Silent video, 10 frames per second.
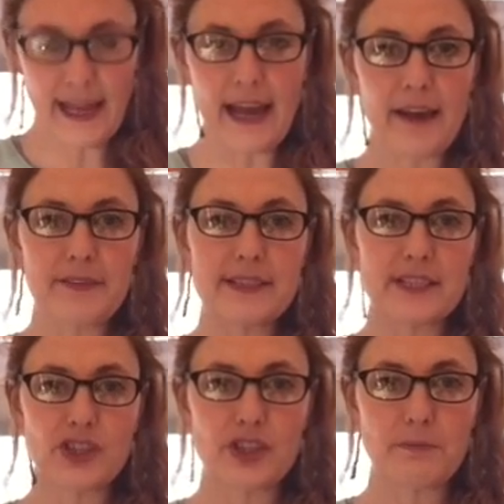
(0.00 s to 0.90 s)
have
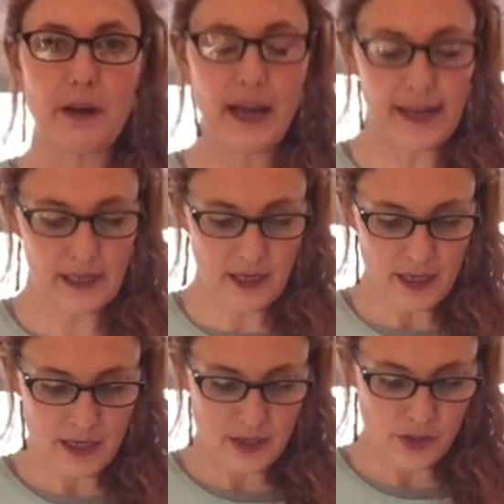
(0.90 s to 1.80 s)
stitched my
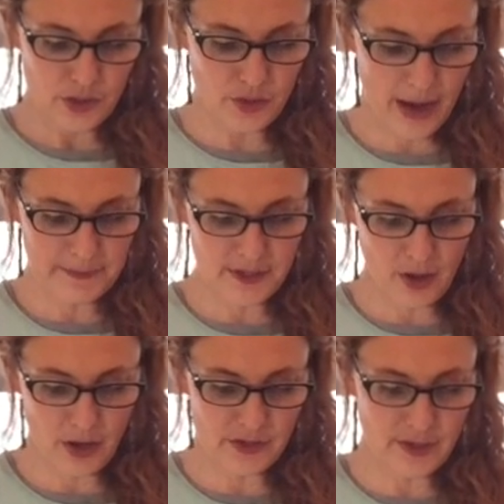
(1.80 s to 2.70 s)
straps
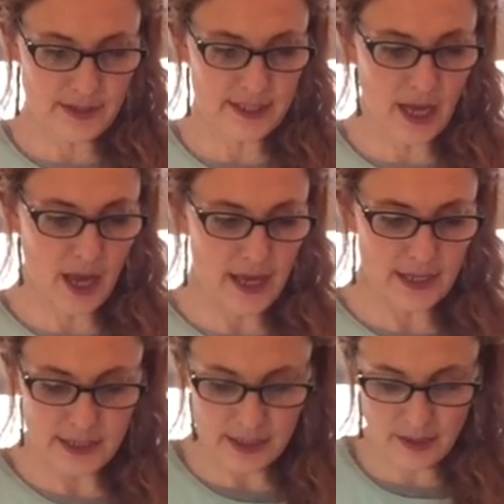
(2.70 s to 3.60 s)
onto the
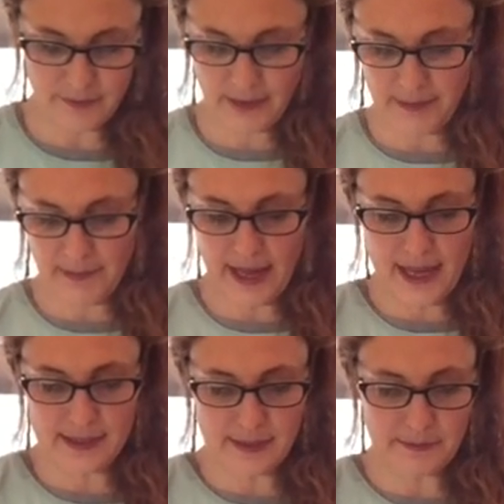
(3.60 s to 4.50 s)
sides of my
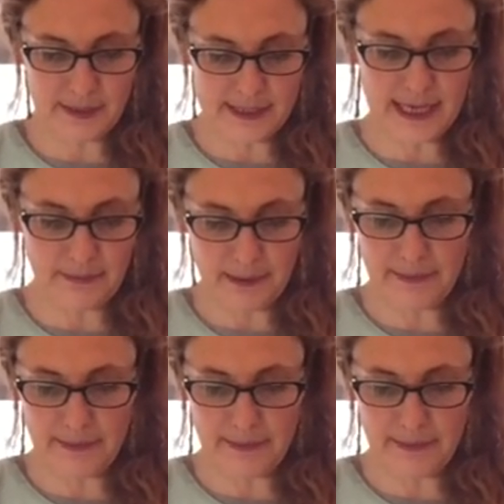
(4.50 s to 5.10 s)
mask. I'm going to take my